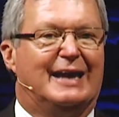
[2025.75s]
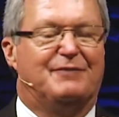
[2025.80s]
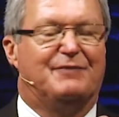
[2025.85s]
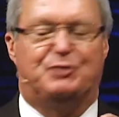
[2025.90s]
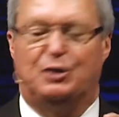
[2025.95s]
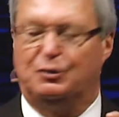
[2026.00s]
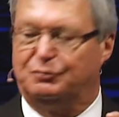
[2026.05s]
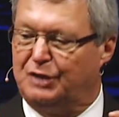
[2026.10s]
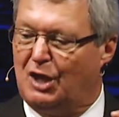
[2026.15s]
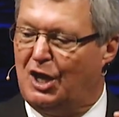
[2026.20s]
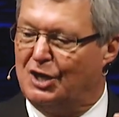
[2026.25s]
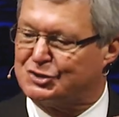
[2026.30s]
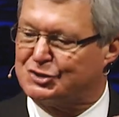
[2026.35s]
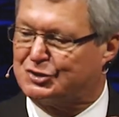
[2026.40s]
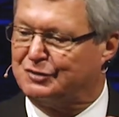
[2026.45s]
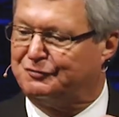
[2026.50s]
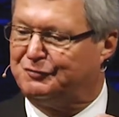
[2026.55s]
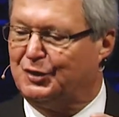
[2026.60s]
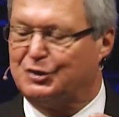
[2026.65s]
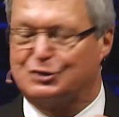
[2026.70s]
If you've lost
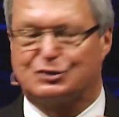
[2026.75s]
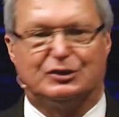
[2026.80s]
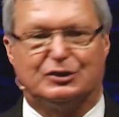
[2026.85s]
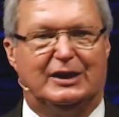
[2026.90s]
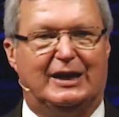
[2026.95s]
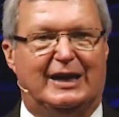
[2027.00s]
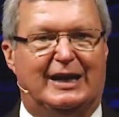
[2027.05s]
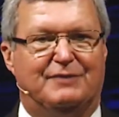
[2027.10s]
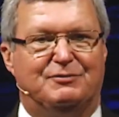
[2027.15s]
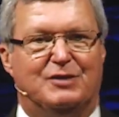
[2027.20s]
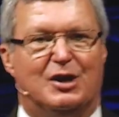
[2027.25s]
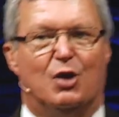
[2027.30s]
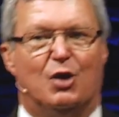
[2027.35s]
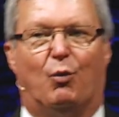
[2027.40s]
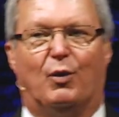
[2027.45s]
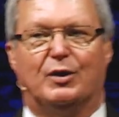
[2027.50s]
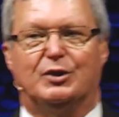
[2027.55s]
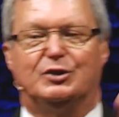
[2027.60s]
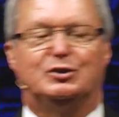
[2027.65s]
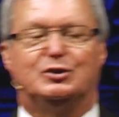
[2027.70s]
your first love,
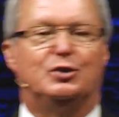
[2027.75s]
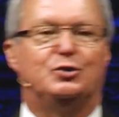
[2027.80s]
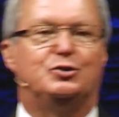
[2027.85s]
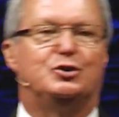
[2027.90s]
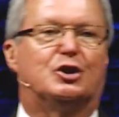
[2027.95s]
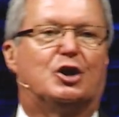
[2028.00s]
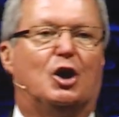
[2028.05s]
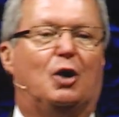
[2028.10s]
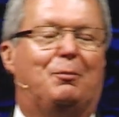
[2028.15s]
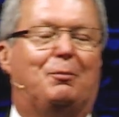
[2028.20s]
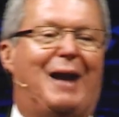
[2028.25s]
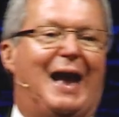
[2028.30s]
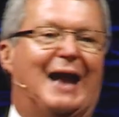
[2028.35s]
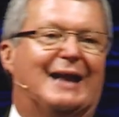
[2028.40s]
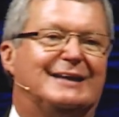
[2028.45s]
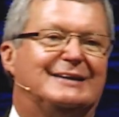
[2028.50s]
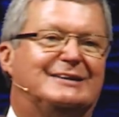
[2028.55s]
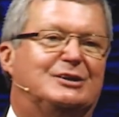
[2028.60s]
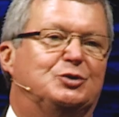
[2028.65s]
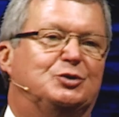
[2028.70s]
what do you do? You go back
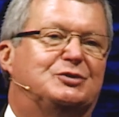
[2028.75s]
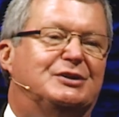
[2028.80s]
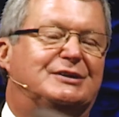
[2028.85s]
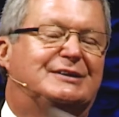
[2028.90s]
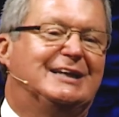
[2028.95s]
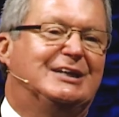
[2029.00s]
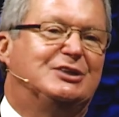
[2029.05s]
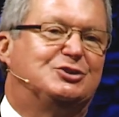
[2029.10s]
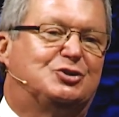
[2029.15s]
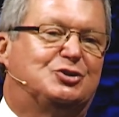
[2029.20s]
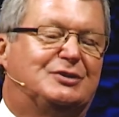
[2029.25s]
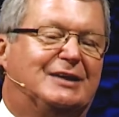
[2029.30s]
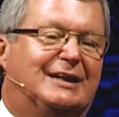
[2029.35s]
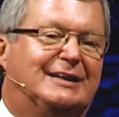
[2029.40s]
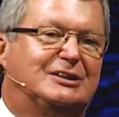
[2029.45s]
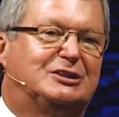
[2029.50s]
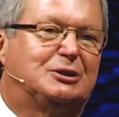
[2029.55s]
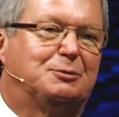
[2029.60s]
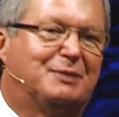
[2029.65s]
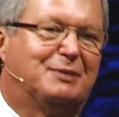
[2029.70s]
and do the deeds you did
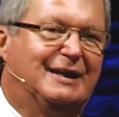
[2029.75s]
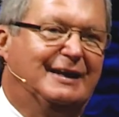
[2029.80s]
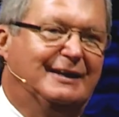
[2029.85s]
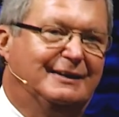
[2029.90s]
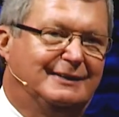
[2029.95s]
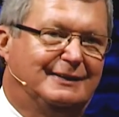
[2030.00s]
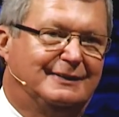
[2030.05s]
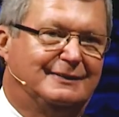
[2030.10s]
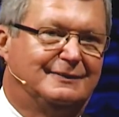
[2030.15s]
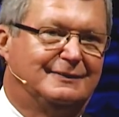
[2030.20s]
at the beginning.